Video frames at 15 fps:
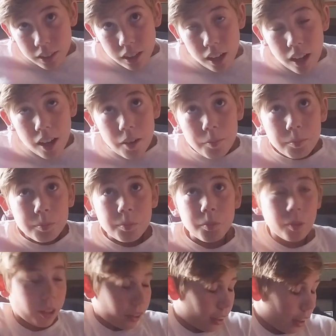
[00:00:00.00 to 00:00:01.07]
um,
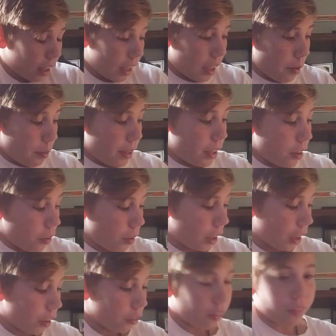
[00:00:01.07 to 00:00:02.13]
we're gonna be
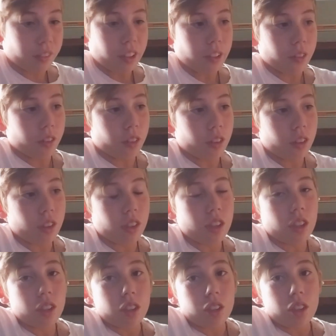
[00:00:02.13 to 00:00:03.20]
doing a review
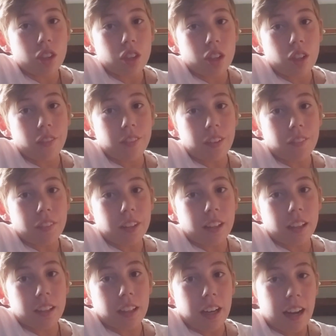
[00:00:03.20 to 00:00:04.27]
of
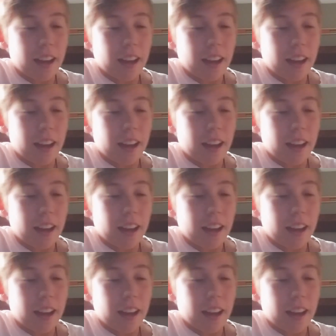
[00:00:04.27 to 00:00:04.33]
everything that I